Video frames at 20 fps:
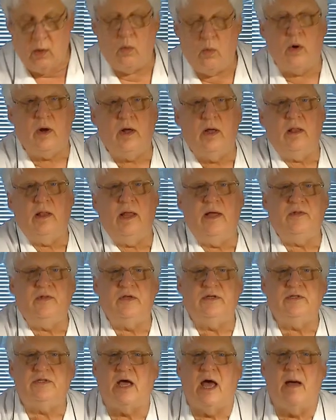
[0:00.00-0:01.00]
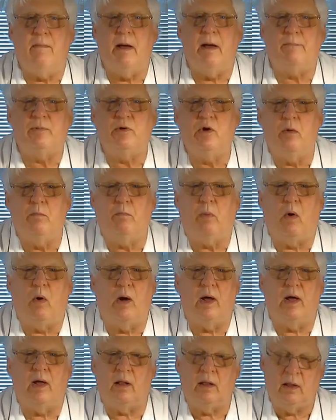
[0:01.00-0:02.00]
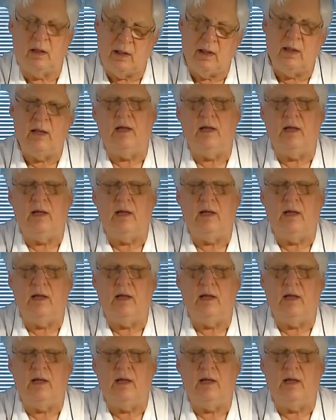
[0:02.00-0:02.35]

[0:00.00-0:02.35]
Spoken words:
we're going to let this come up to a boil.